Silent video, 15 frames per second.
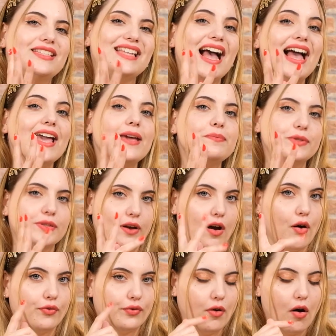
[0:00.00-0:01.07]
types
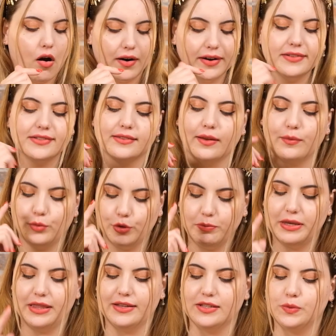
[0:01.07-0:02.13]
of cards. That would
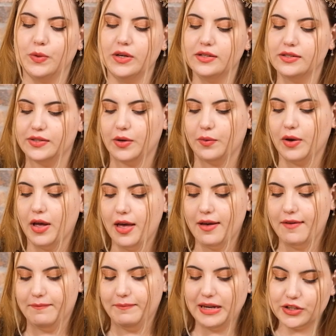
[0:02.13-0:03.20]
be this one. So
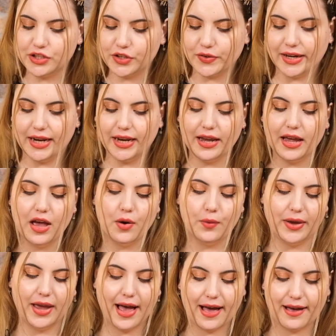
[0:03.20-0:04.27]
military,
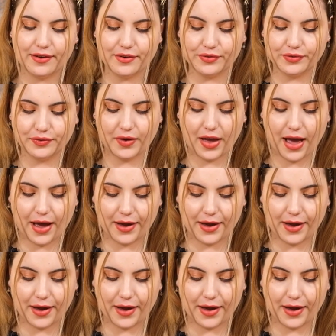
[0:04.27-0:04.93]
we have